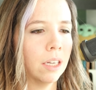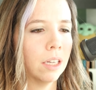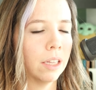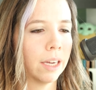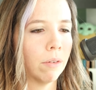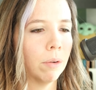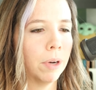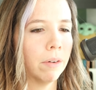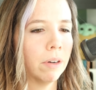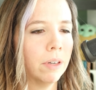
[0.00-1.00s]
like a
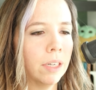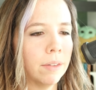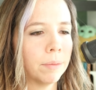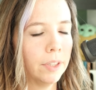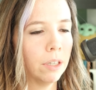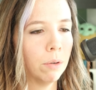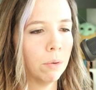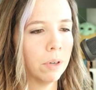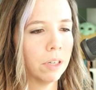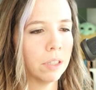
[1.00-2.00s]
robot wrote it?
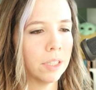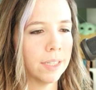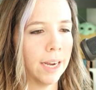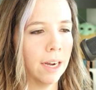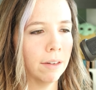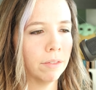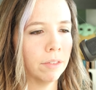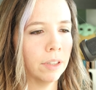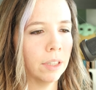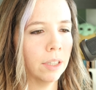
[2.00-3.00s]
Or does it
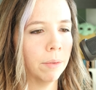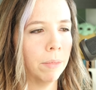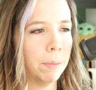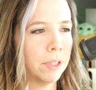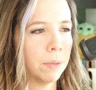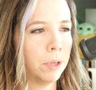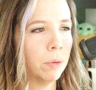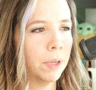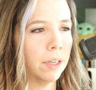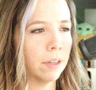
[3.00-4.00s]
have maybe some
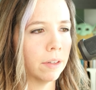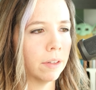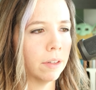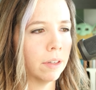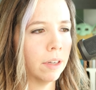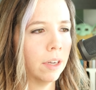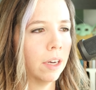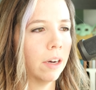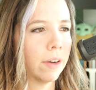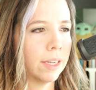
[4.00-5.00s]
human?
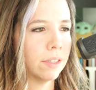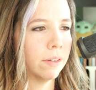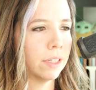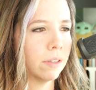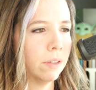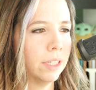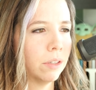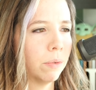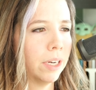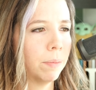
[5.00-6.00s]
Okay, so it's only
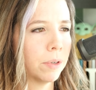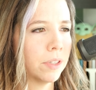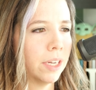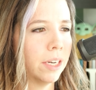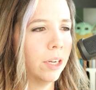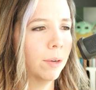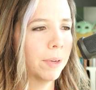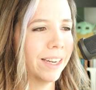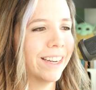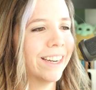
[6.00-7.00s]
20%
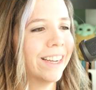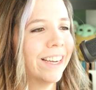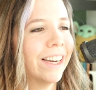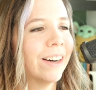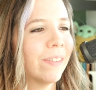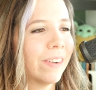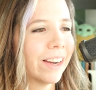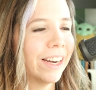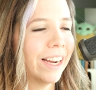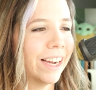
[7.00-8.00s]
human. We're
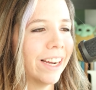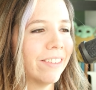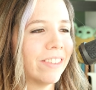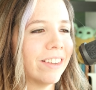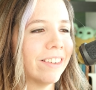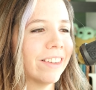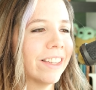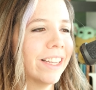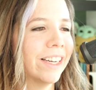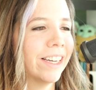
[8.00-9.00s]
gonna have to do a
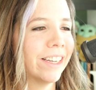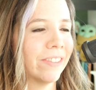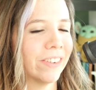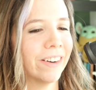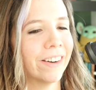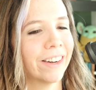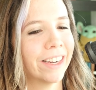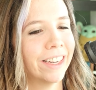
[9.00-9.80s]
lot of work